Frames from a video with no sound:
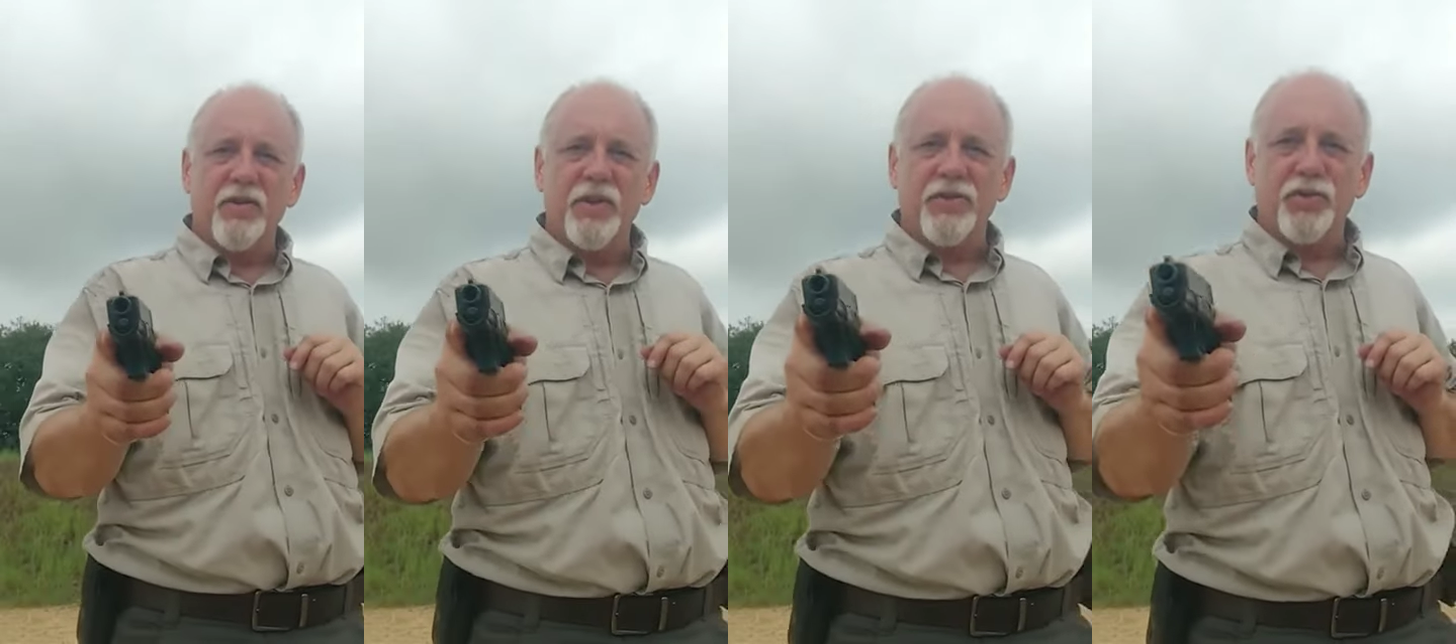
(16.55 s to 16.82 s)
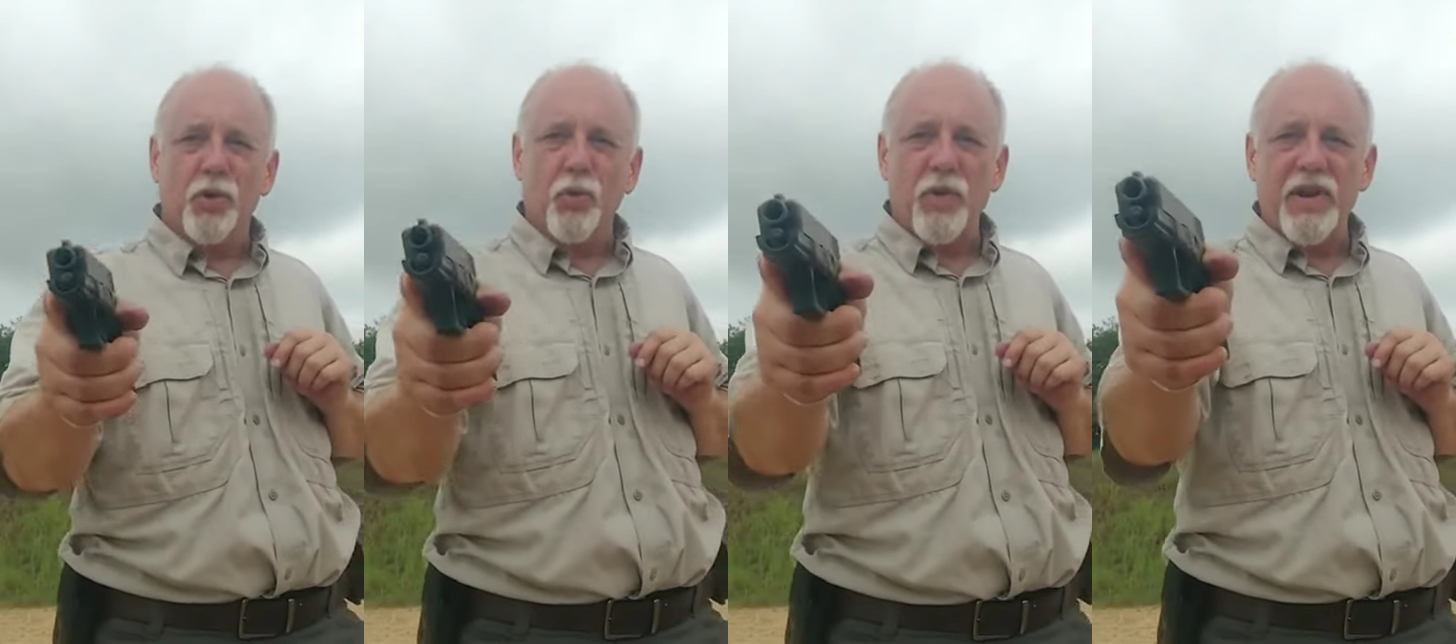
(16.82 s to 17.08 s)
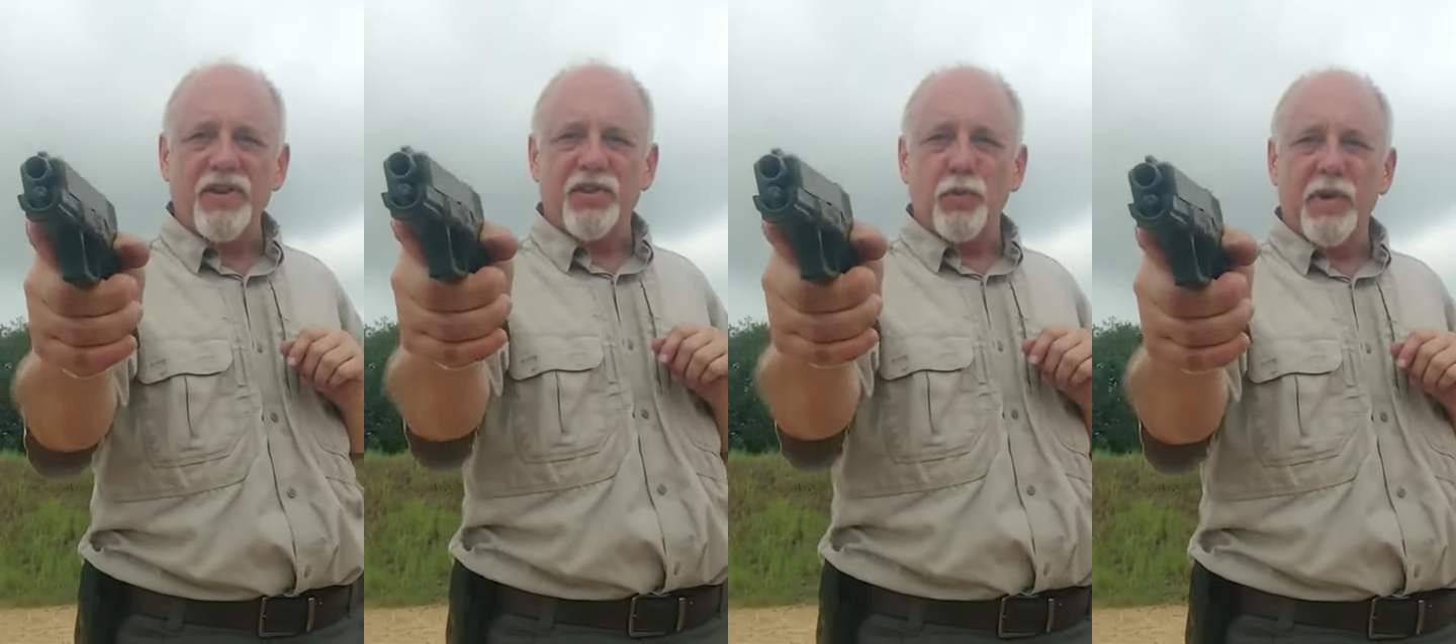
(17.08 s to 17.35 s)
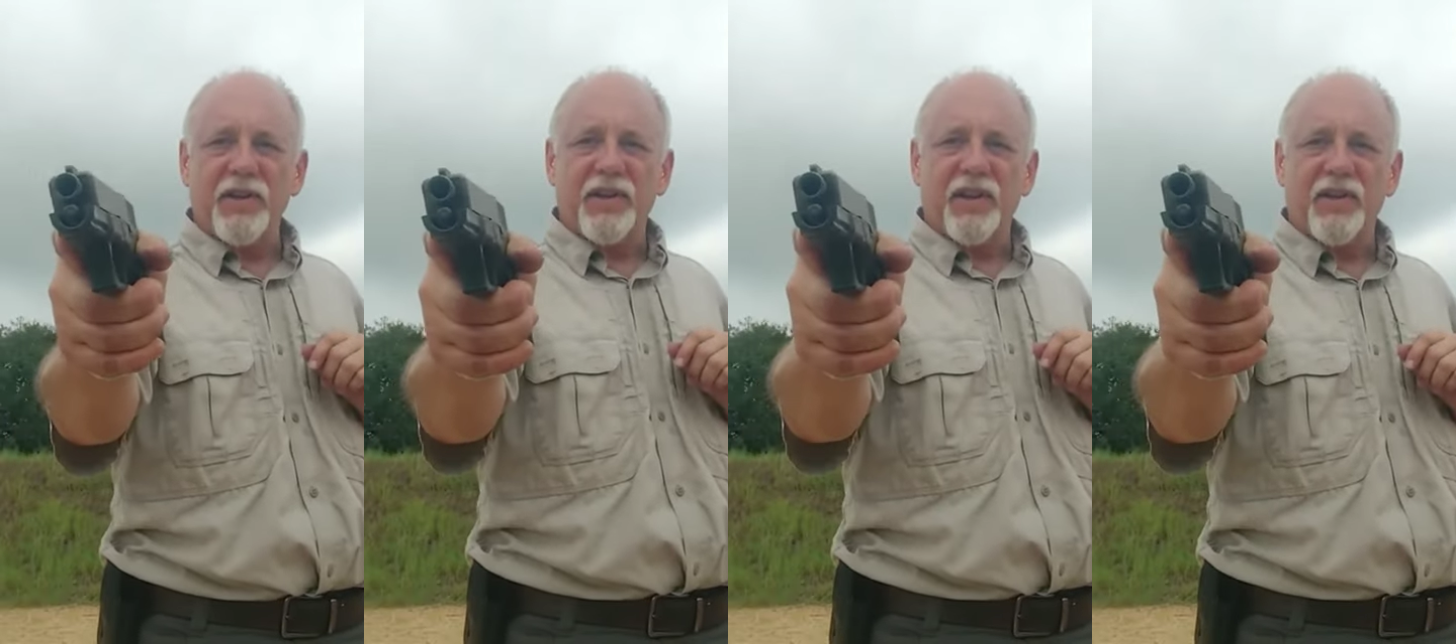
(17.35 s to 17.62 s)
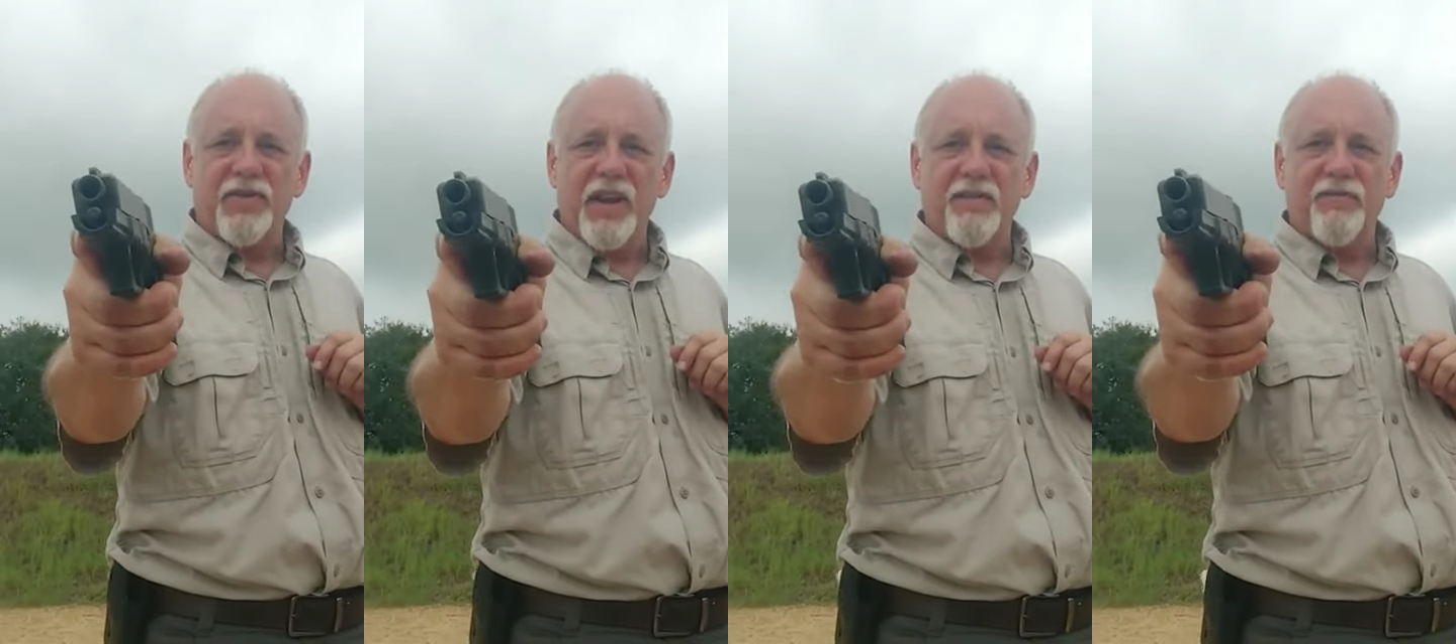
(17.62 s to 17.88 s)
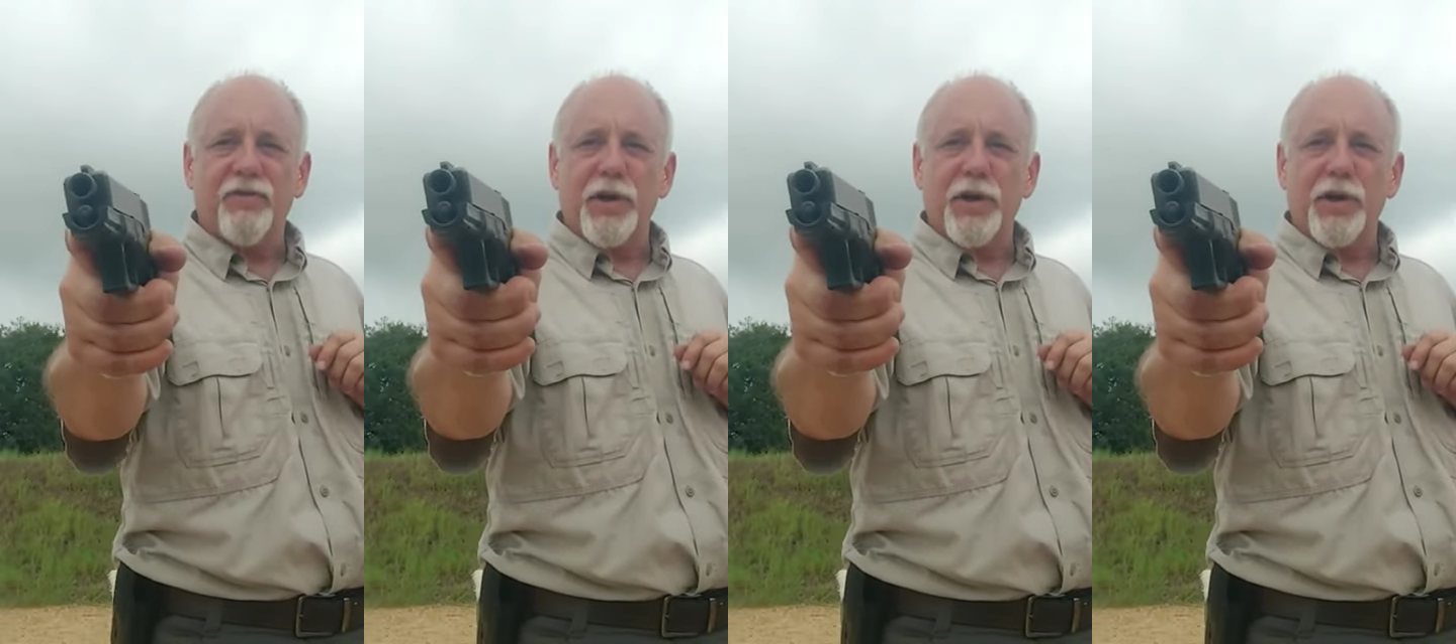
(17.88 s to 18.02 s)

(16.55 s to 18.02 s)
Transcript: that the reason we did that